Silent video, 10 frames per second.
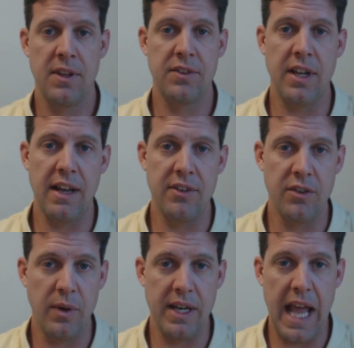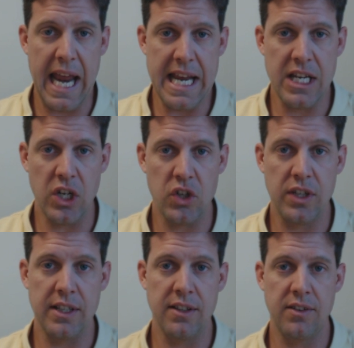Instead of having to wait 8 years
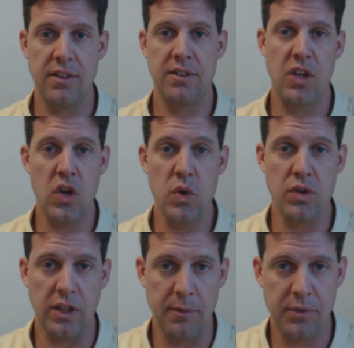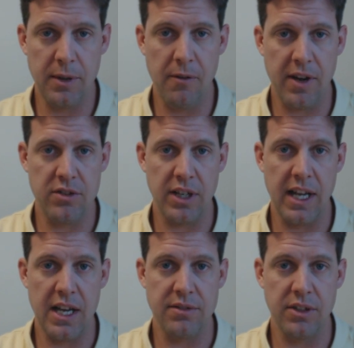to get this huge lump sum of extra
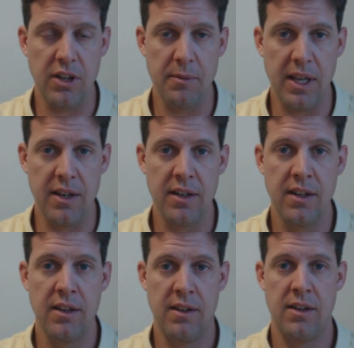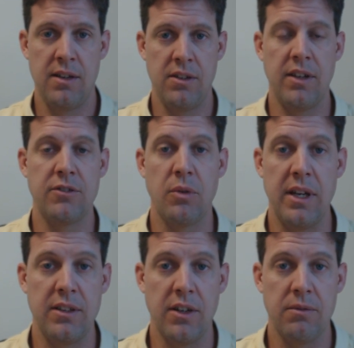cash flow coming in, you only have to wait,